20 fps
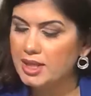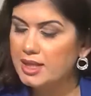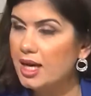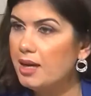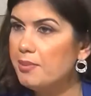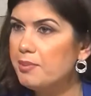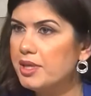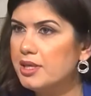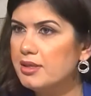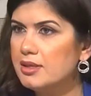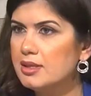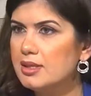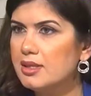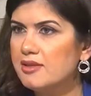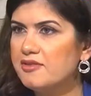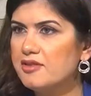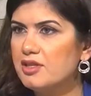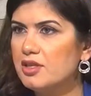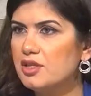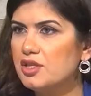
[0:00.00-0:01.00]
happens
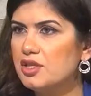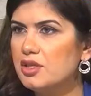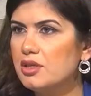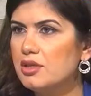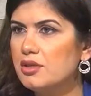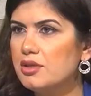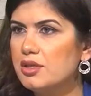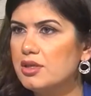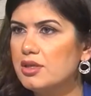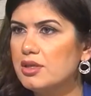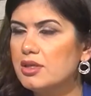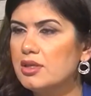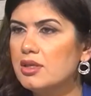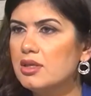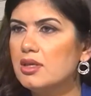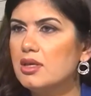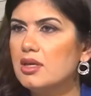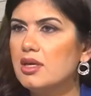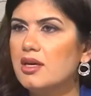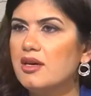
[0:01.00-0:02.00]
if the children
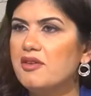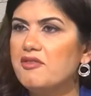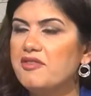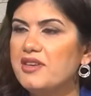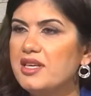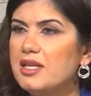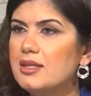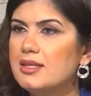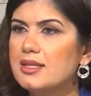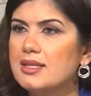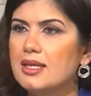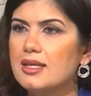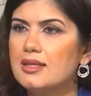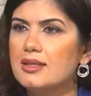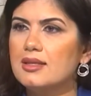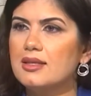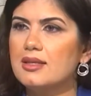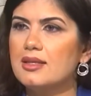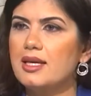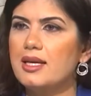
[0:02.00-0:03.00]
feels that
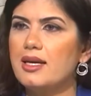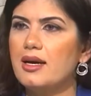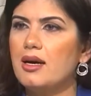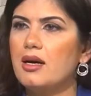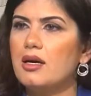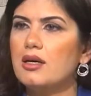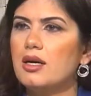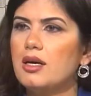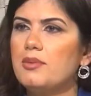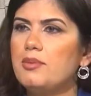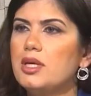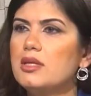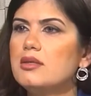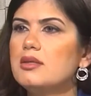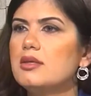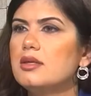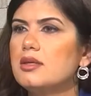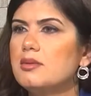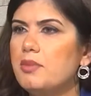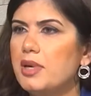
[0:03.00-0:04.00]
they are
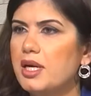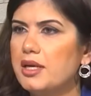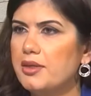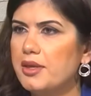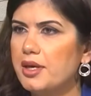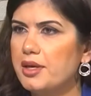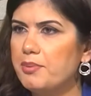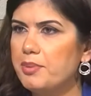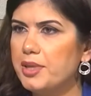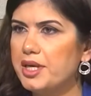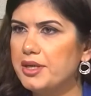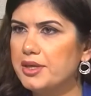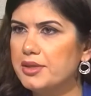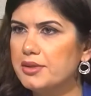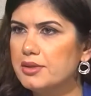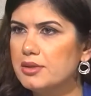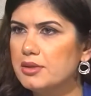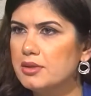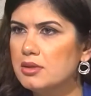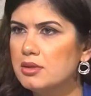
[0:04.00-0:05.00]
abandoned by their
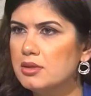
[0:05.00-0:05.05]
parents?